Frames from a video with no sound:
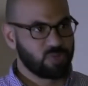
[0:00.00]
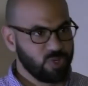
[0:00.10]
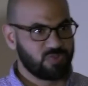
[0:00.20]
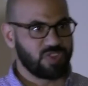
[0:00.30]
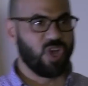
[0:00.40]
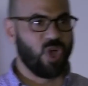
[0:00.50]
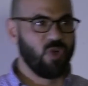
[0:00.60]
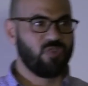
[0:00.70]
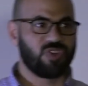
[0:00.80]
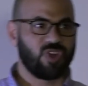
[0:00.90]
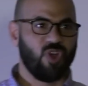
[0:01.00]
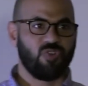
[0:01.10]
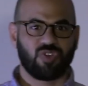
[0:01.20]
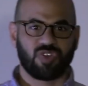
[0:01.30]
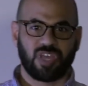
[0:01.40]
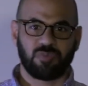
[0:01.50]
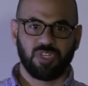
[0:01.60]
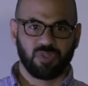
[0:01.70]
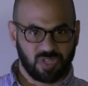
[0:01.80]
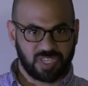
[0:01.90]
proven over and over again, when
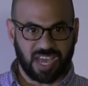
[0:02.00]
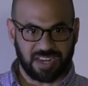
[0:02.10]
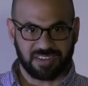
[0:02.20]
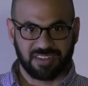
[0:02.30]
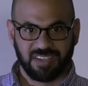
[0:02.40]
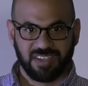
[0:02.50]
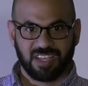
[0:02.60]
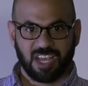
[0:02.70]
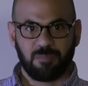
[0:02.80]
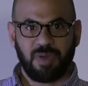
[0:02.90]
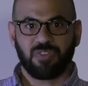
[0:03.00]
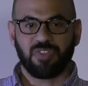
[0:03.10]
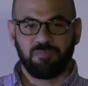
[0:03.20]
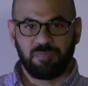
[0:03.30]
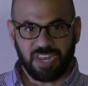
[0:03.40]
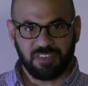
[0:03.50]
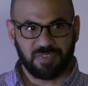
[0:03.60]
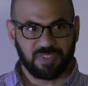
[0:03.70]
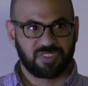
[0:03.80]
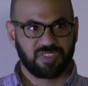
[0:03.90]
you look at it, about the
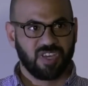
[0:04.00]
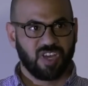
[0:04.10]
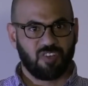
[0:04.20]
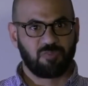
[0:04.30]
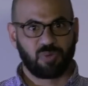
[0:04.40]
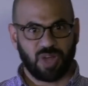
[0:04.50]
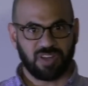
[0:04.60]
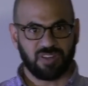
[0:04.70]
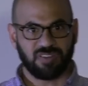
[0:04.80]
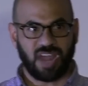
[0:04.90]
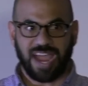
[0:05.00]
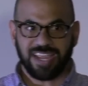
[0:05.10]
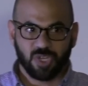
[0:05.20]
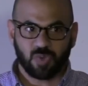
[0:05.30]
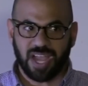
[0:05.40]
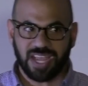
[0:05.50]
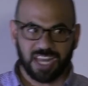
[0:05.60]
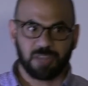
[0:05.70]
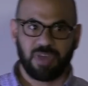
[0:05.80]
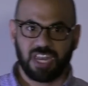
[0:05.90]
benefits of prayer. Now, I knew I
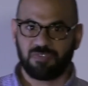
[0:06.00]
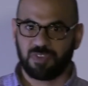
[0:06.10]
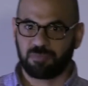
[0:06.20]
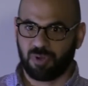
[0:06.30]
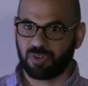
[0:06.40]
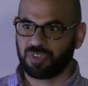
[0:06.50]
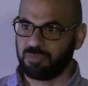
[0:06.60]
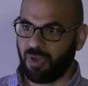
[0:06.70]
had a benefit personally.